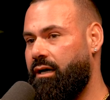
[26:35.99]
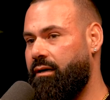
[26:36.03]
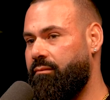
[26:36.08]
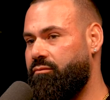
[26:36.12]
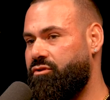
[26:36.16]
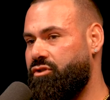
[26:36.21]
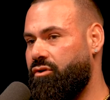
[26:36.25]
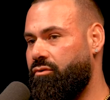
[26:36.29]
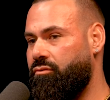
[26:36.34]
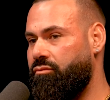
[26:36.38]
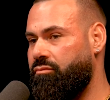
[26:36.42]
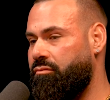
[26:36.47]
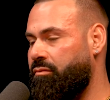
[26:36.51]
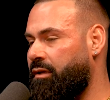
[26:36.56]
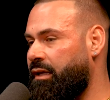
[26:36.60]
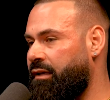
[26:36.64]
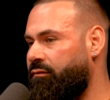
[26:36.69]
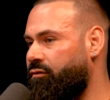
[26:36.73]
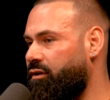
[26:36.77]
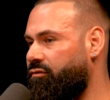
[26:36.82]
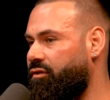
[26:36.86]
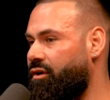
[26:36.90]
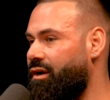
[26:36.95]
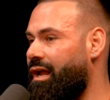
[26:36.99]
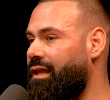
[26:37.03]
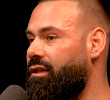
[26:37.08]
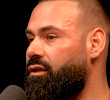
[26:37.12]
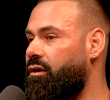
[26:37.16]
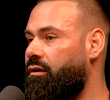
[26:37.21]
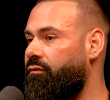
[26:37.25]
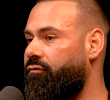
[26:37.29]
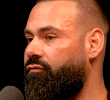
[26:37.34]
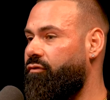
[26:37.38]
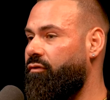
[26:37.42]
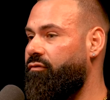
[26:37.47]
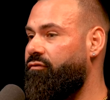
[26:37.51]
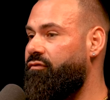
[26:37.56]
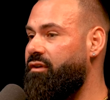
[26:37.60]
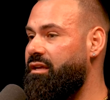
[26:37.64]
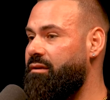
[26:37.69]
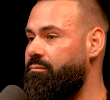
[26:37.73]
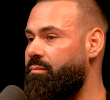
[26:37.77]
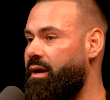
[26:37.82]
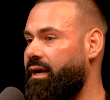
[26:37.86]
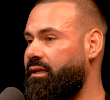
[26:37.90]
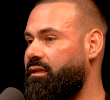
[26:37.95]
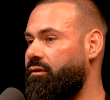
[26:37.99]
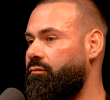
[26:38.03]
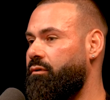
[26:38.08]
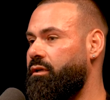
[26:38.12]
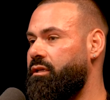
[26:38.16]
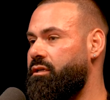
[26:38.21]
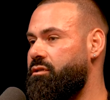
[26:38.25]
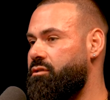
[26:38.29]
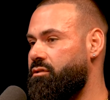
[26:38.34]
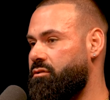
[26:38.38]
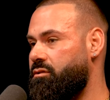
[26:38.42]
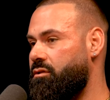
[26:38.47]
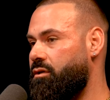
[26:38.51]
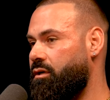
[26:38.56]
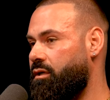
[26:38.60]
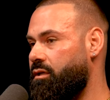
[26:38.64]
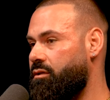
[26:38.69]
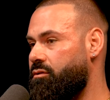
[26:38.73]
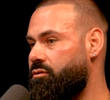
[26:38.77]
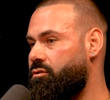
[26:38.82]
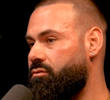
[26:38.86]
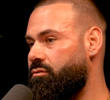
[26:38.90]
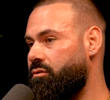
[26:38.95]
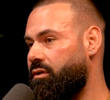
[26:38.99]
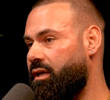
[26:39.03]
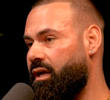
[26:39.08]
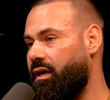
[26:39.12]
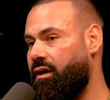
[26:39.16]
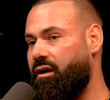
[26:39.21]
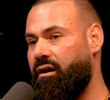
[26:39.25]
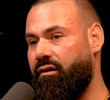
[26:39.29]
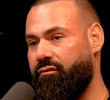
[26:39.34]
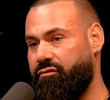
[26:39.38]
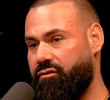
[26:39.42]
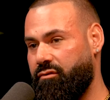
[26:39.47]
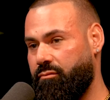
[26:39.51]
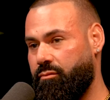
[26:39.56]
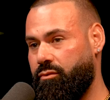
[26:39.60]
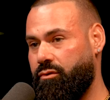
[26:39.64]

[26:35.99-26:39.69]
So even if they're not looking for feedback, they're really just looking to get comfortable